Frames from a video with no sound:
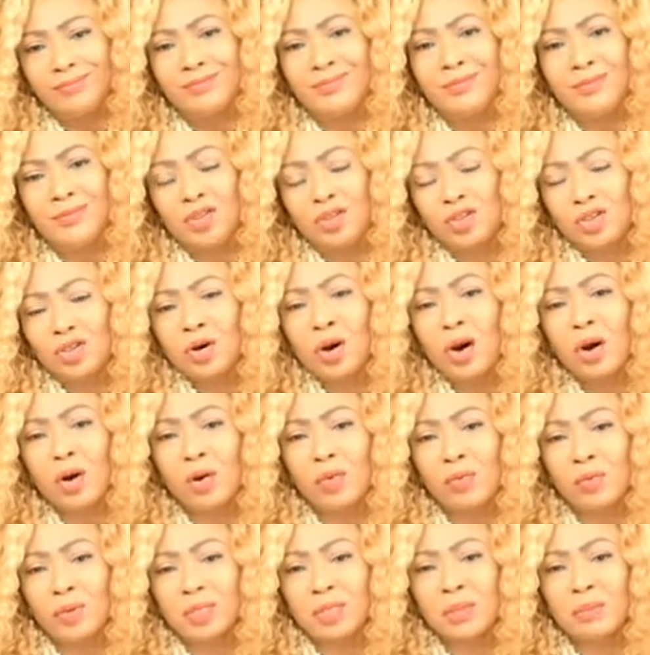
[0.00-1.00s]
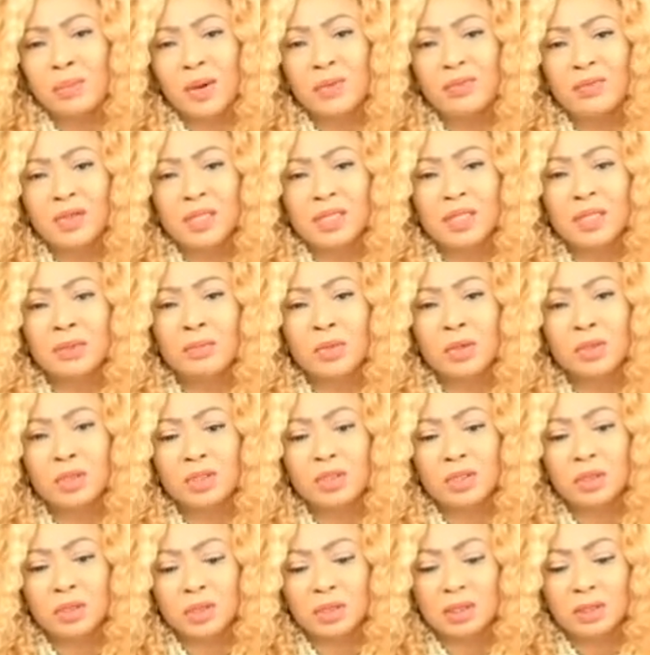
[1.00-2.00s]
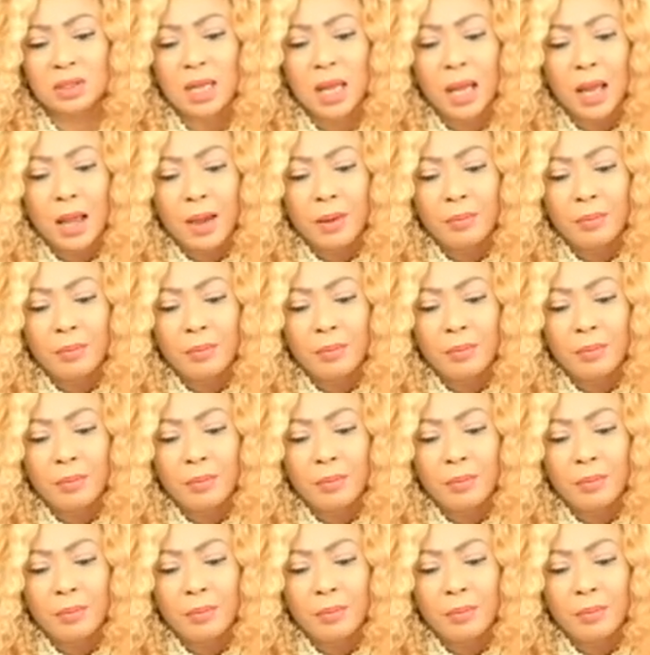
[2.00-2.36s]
struggle with some of these emotions.